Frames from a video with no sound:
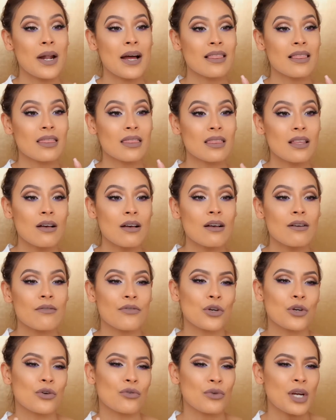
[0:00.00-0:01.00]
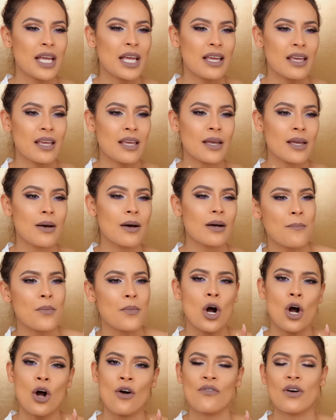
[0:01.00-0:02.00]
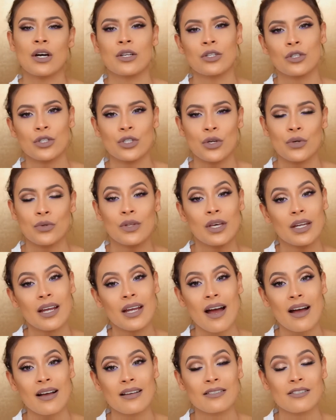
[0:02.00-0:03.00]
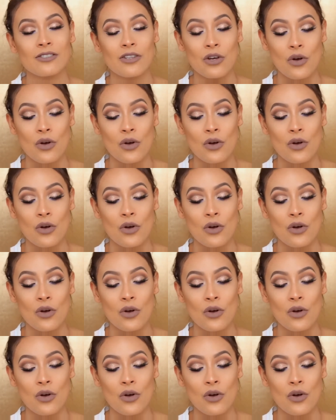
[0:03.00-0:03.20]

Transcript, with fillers: I love the gray mauve undertone that it has.